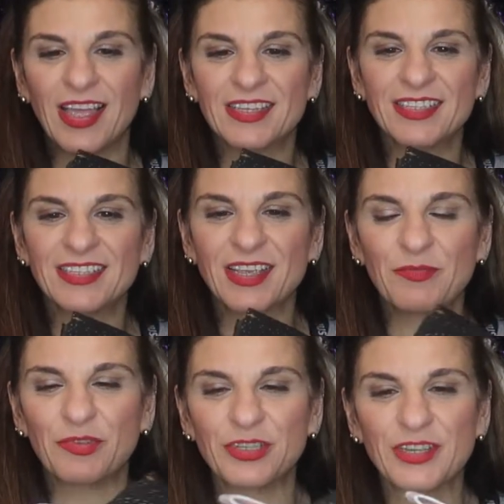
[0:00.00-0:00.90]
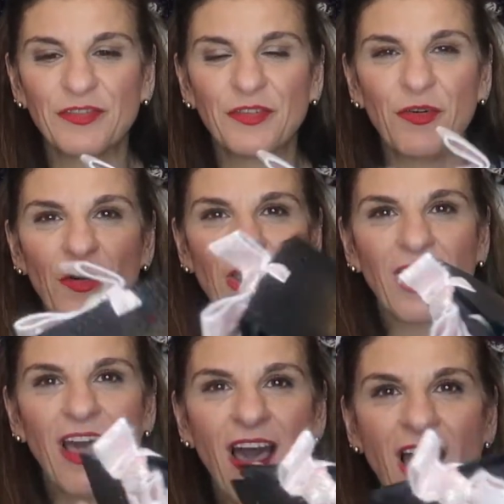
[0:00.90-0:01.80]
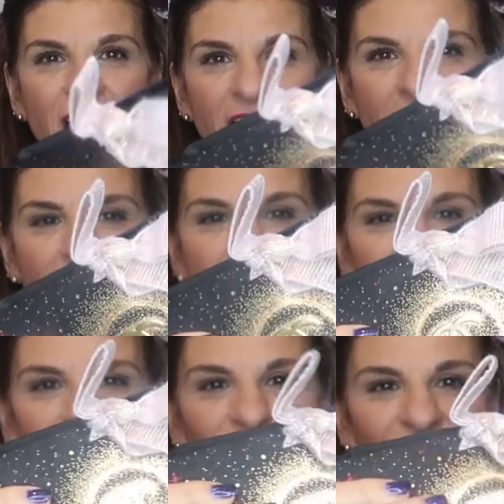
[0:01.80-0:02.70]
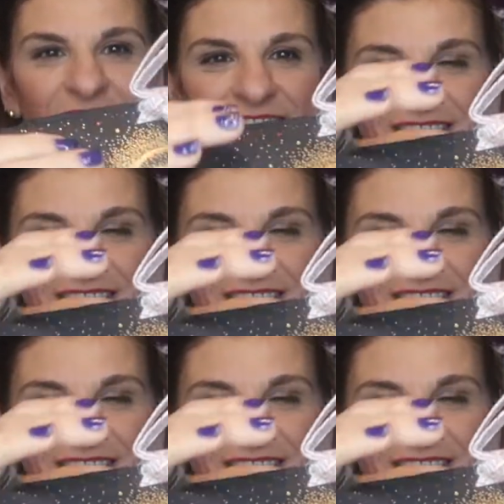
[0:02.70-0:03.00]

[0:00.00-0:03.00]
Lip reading: isn't it beautiful? Look.